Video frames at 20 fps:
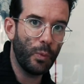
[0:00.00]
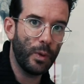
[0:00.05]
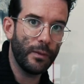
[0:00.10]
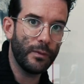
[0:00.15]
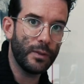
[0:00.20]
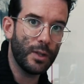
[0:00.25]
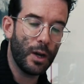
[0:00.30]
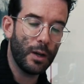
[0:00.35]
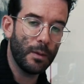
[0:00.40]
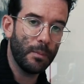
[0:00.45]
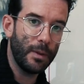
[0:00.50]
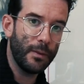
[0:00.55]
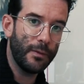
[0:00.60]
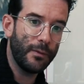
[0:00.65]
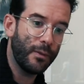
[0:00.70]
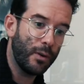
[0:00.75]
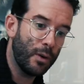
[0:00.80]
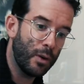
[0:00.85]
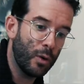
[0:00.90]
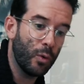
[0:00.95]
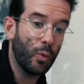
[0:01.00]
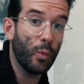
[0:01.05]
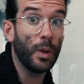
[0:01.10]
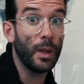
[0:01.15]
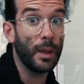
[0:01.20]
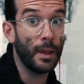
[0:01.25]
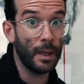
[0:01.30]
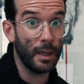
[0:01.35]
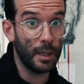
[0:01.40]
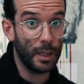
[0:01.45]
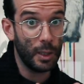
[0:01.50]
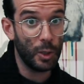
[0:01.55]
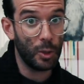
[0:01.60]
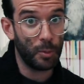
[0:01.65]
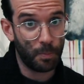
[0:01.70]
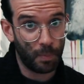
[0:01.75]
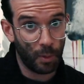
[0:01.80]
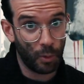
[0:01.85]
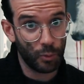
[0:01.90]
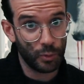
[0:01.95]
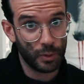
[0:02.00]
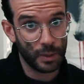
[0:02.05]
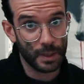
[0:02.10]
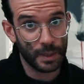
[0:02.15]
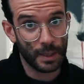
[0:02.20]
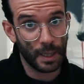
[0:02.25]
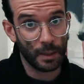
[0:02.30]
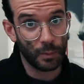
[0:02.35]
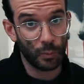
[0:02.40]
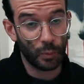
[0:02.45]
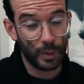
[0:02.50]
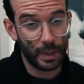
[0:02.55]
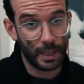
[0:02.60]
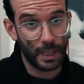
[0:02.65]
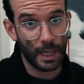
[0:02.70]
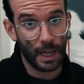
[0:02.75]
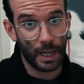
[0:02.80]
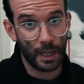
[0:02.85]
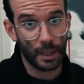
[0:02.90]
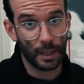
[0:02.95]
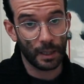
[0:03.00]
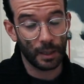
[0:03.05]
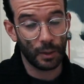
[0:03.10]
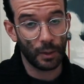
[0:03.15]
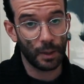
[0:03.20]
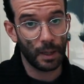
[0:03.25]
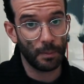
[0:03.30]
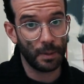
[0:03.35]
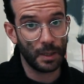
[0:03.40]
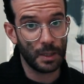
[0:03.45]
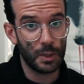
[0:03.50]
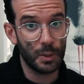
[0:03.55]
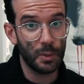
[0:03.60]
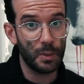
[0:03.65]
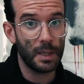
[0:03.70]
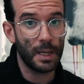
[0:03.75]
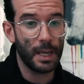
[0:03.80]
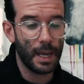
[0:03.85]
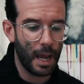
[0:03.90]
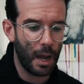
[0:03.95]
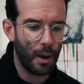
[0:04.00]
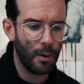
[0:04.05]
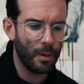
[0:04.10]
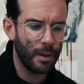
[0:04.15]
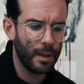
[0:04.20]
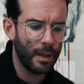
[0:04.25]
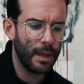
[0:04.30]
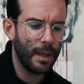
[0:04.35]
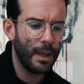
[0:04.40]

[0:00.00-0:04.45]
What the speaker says: we've done before with the new poses that we are going to be doing now,